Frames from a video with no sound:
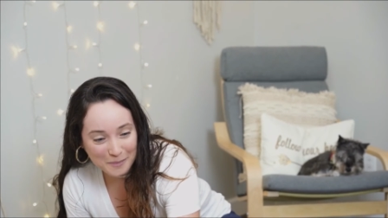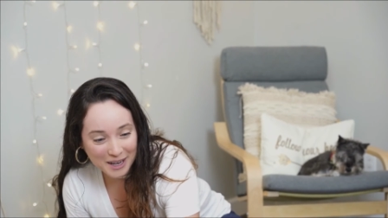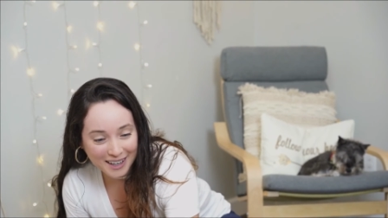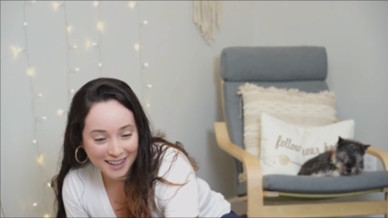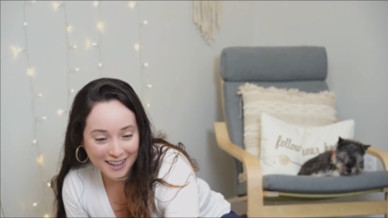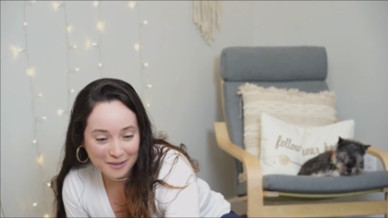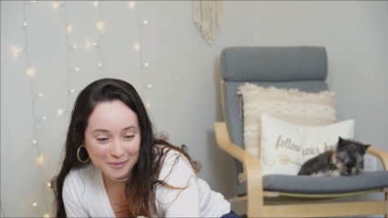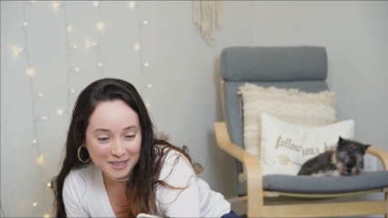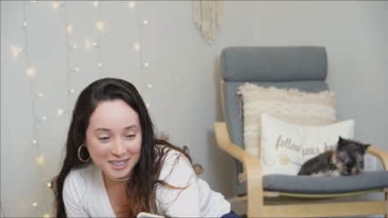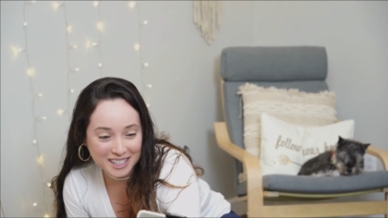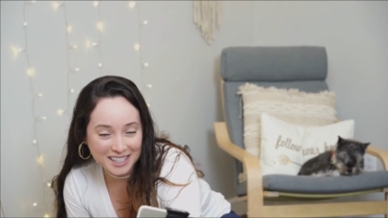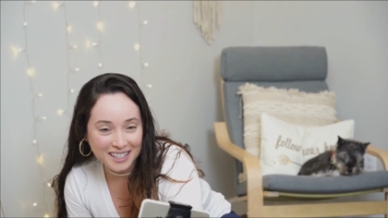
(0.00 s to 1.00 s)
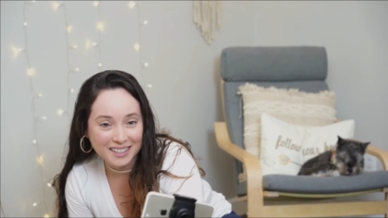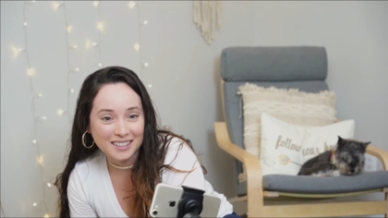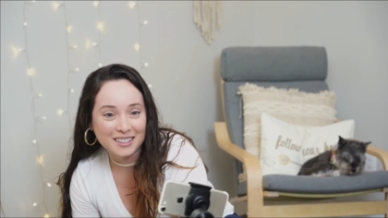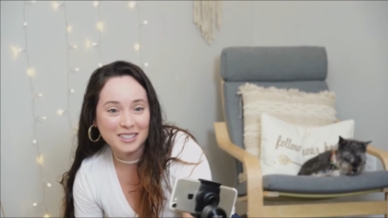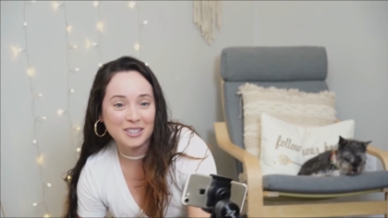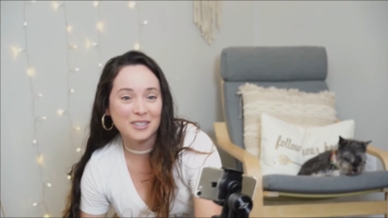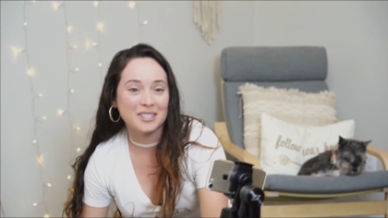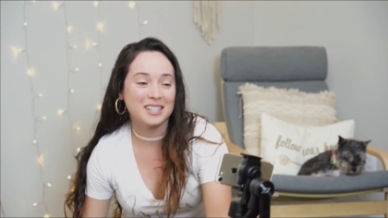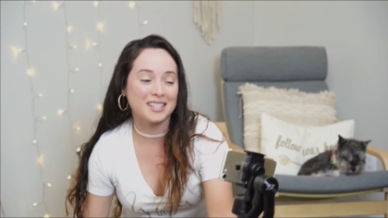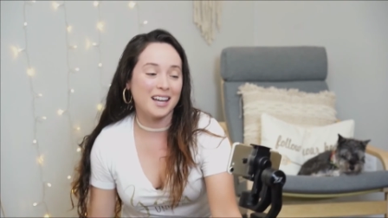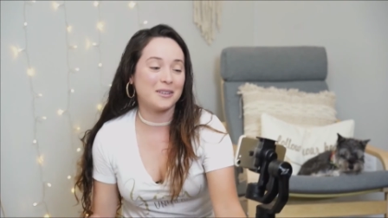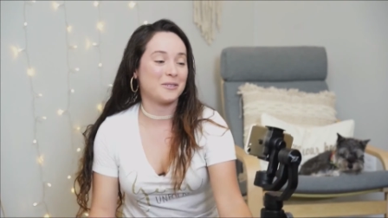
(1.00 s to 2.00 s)
my camera decided to turn
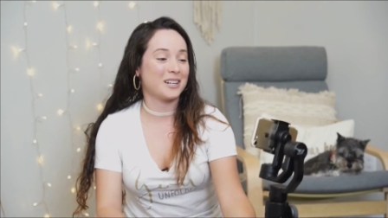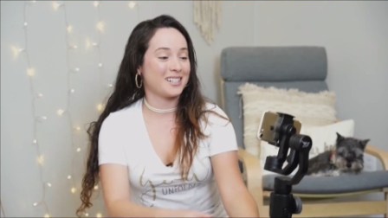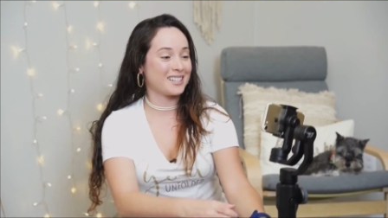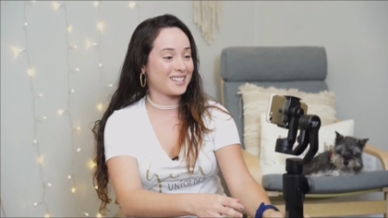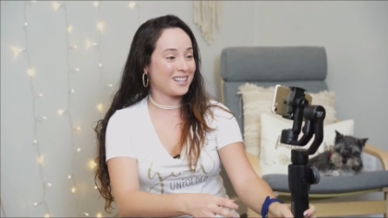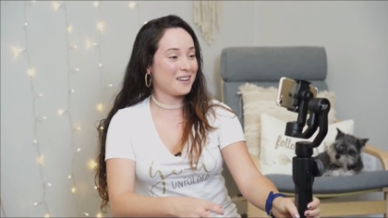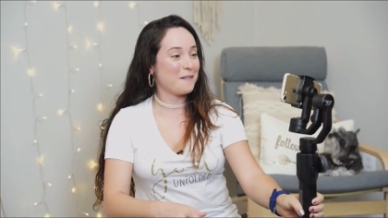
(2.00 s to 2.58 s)
sideways,